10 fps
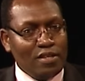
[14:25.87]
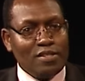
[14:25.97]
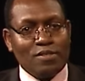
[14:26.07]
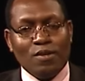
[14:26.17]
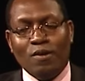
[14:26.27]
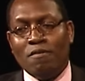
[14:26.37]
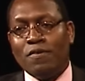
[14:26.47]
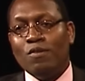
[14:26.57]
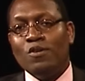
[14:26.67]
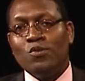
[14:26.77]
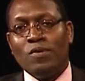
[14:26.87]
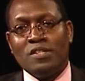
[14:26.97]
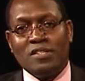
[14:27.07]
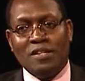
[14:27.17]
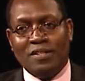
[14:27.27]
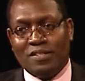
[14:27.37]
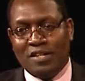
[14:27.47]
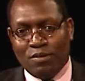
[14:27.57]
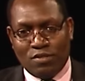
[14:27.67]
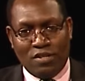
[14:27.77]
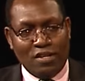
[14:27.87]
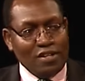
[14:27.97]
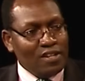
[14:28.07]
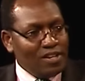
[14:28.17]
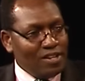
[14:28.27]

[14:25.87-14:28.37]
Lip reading: So for those who are still doubting,